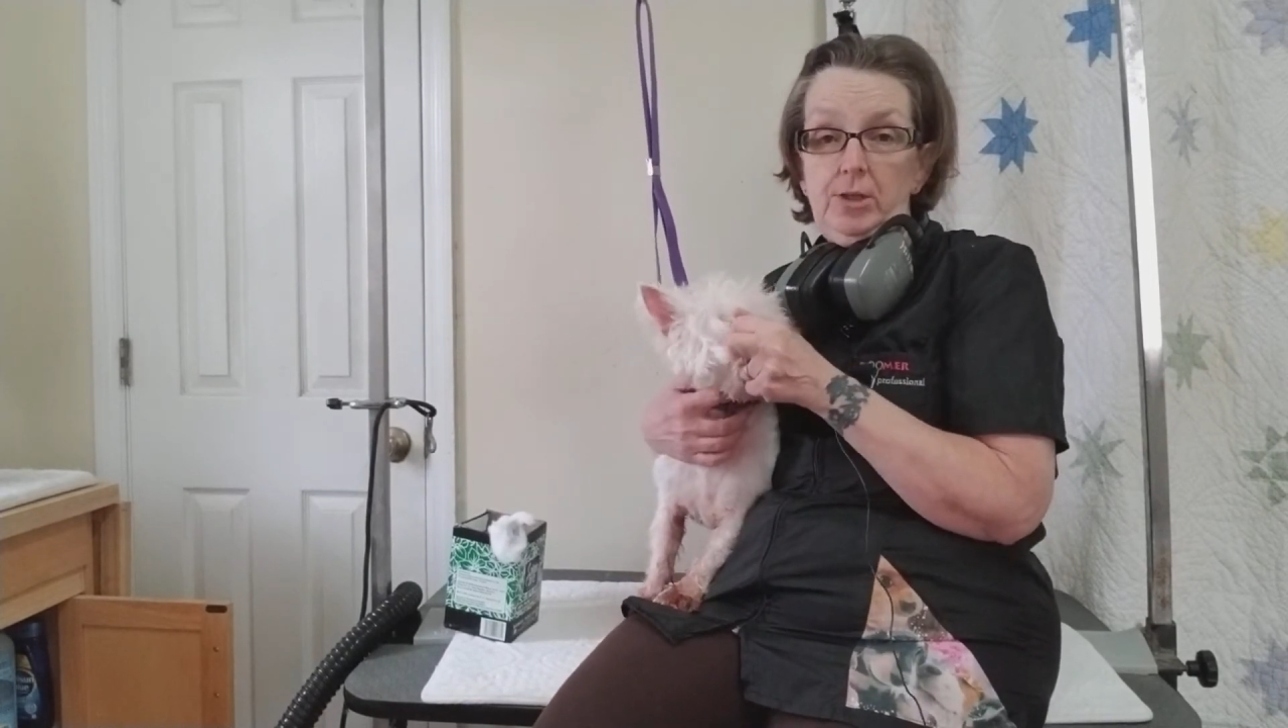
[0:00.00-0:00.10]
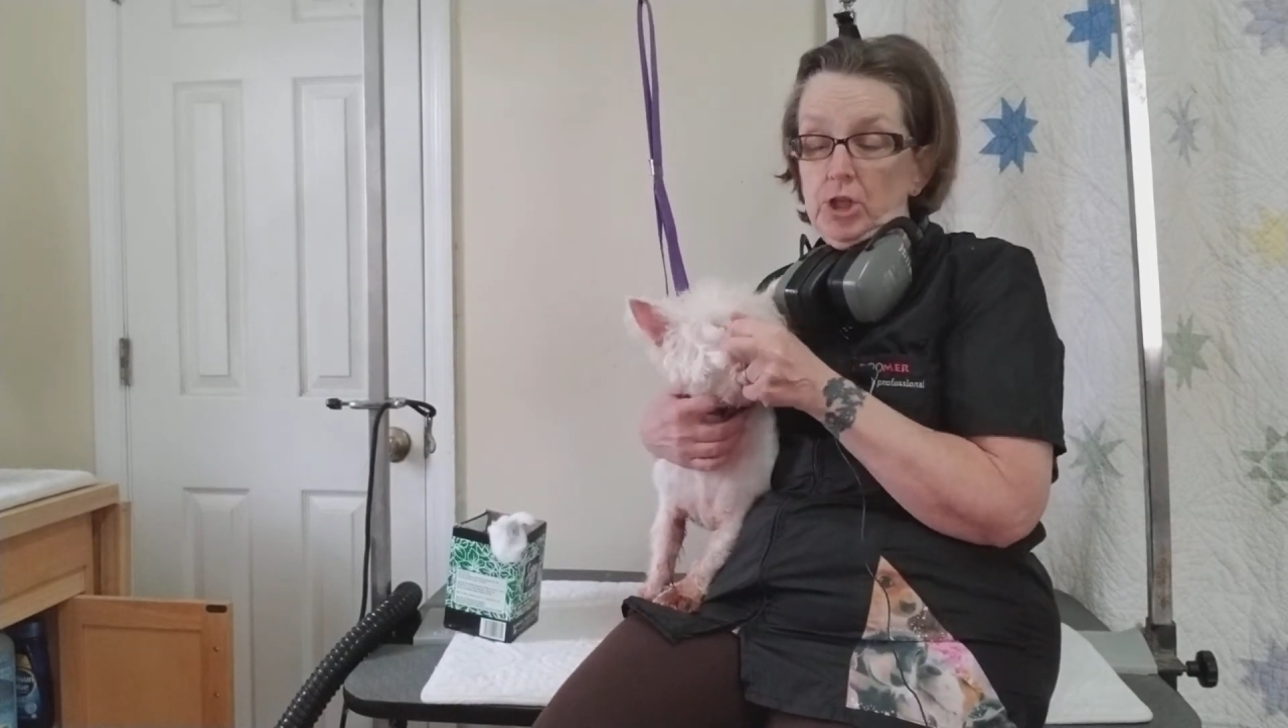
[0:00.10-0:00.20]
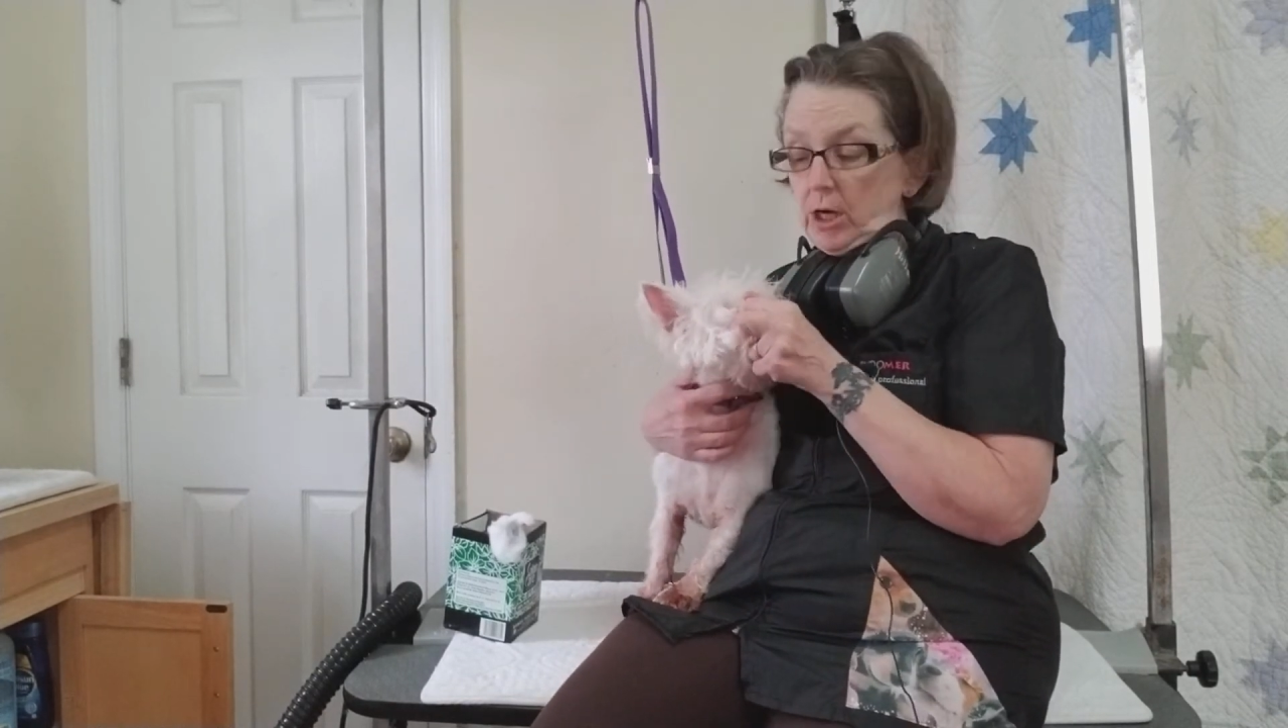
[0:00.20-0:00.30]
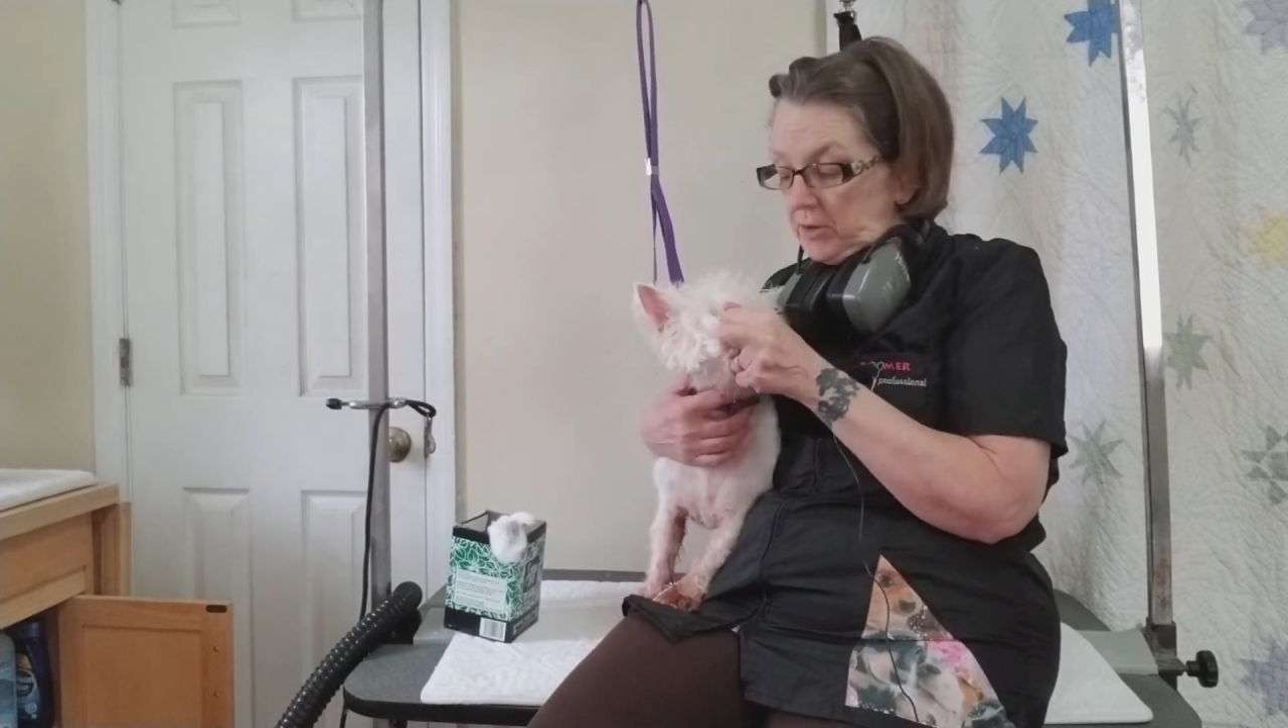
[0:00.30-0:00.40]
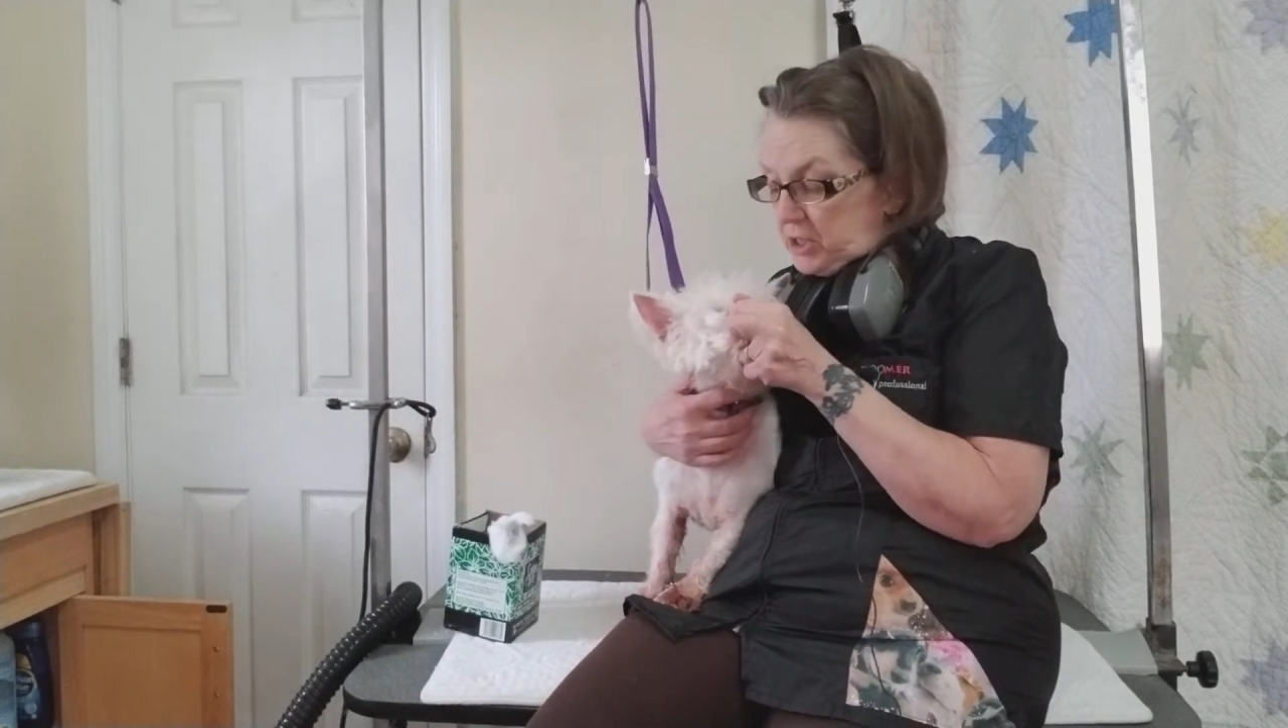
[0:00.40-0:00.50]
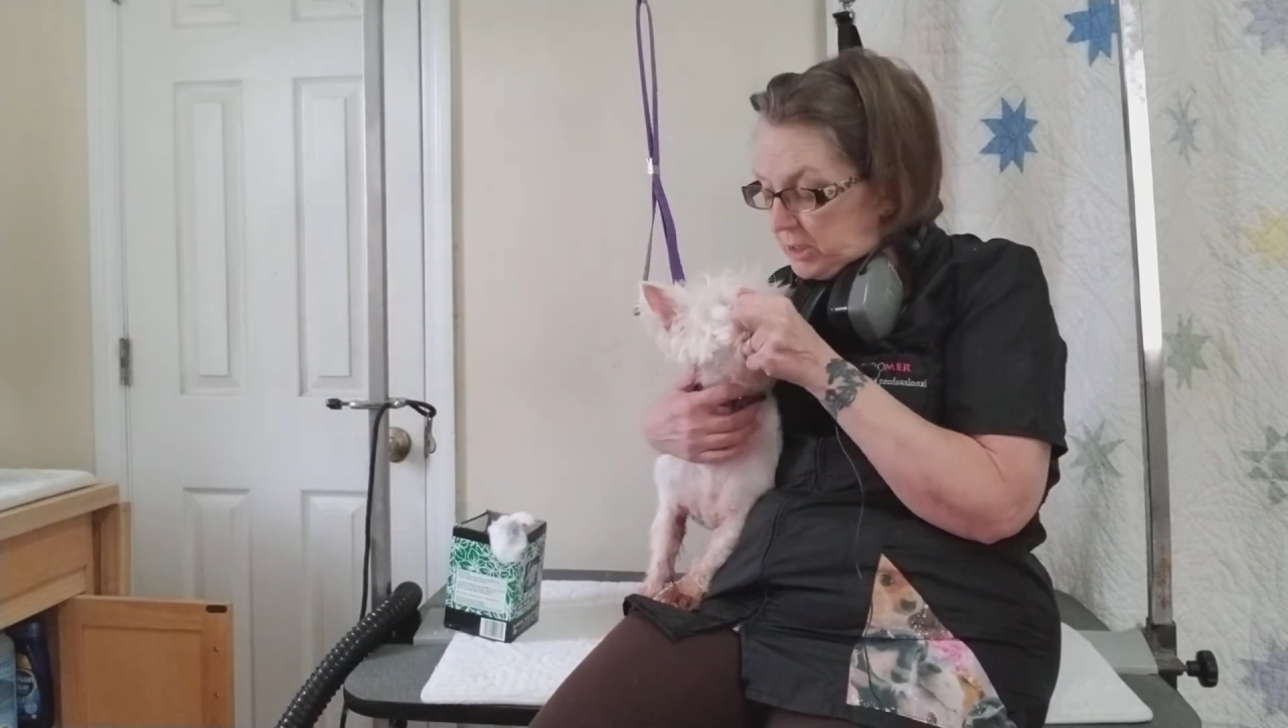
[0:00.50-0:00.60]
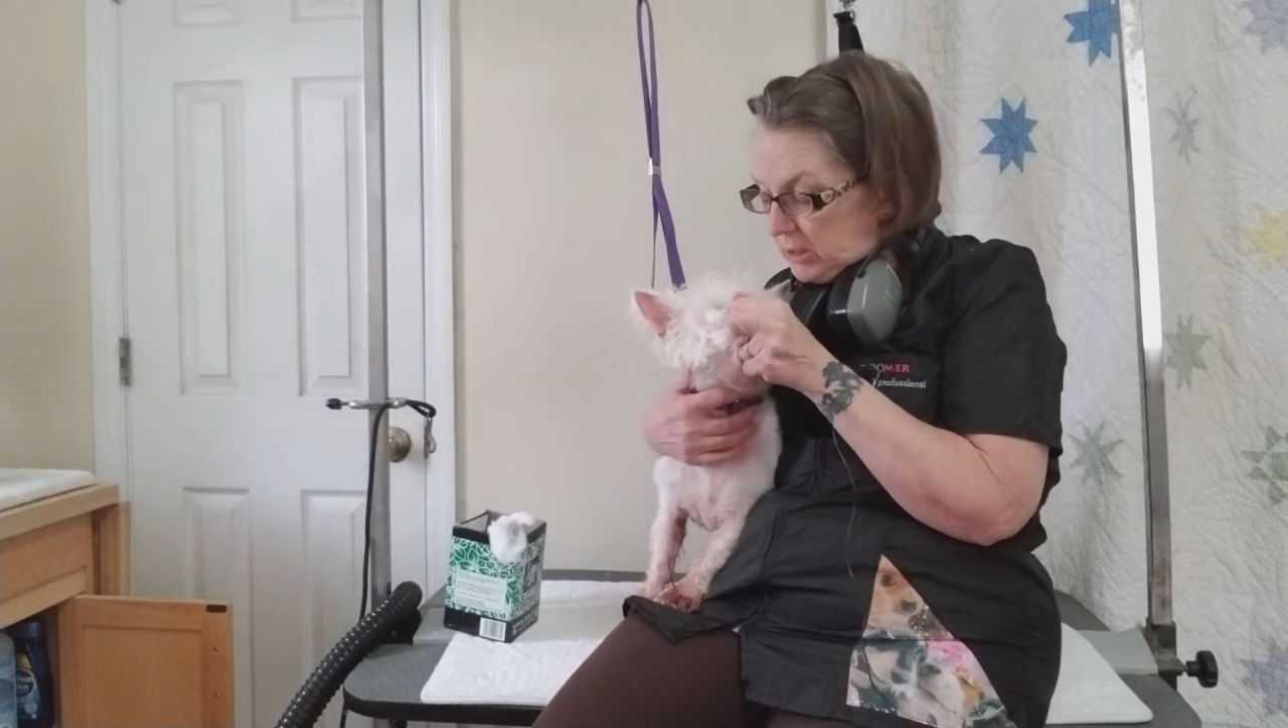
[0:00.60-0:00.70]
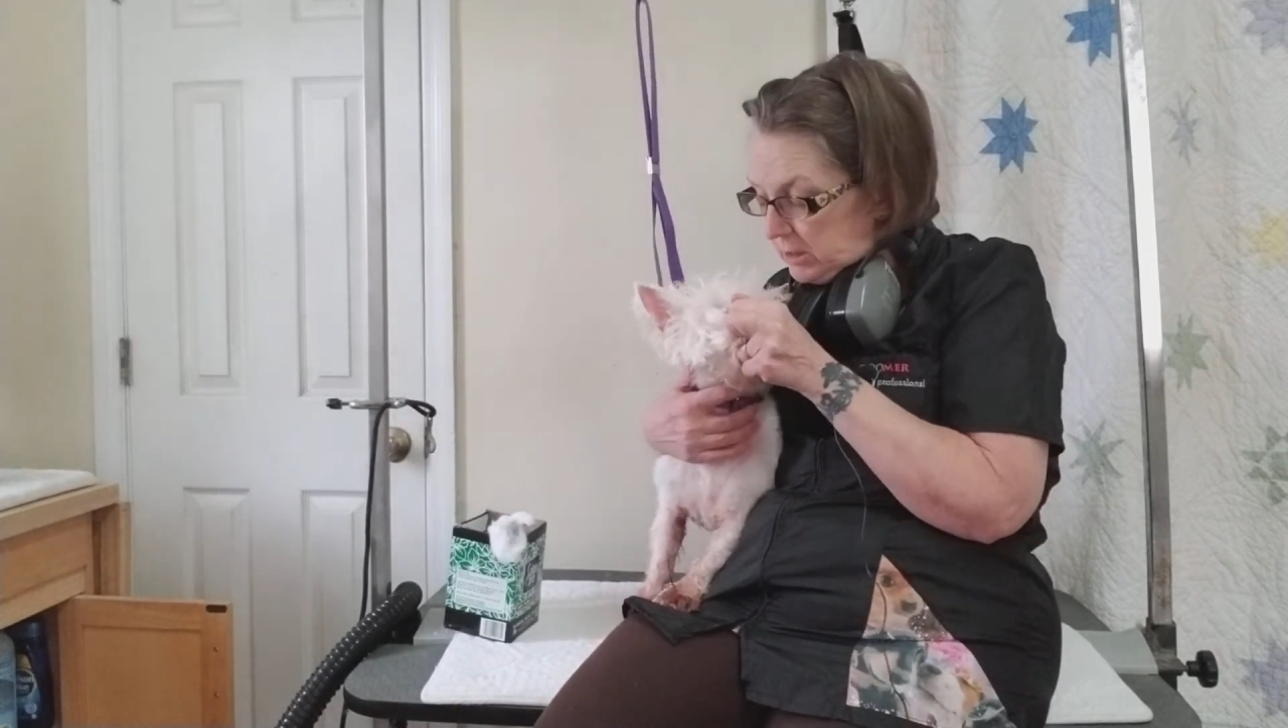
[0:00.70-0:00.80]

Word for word: dogs